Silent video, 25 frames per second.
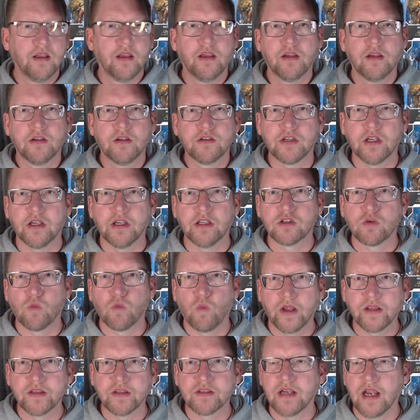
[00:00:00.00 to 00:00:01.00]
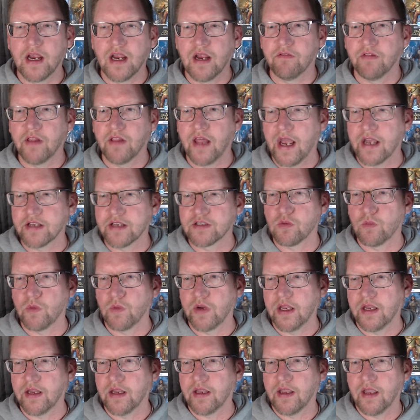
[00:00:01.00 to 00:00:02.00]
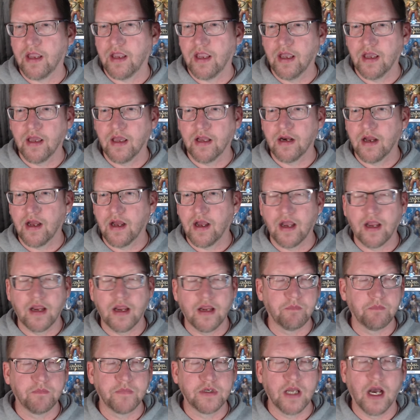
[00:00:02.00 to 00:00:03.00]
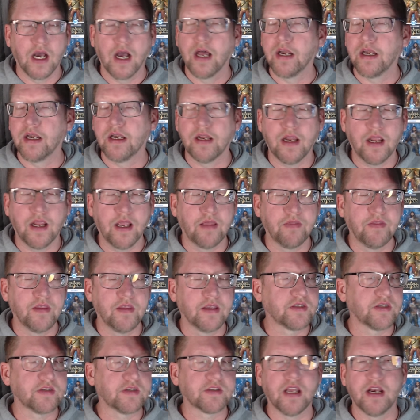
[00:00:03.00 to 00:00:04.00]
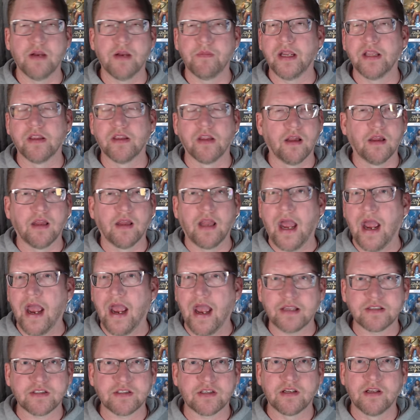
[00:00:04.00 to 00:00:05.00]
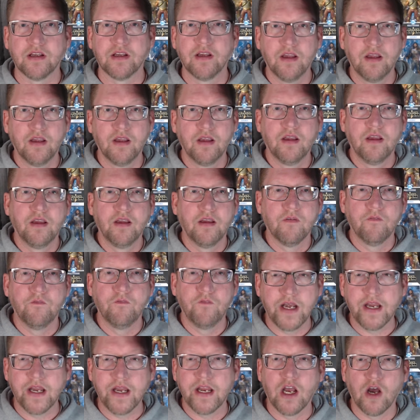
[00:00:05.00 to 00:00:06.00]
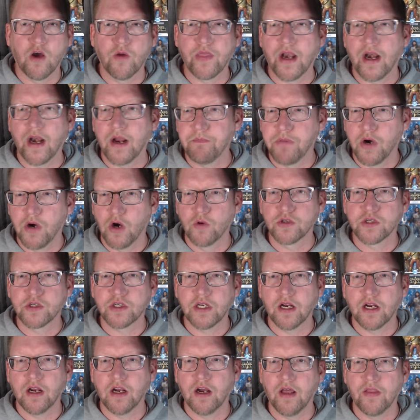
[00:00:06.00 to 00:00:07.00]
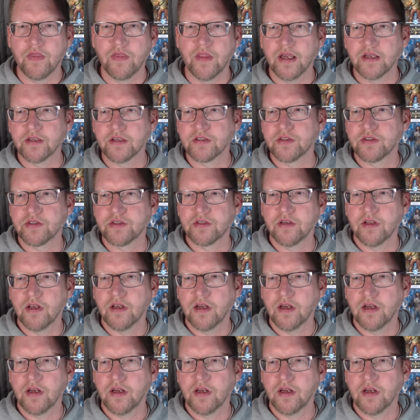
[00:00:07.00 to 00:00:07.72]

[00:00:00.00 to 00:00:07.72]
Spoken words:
since Wednesday of last week, and I am done. And this is going to be the last video that I'm posting on this,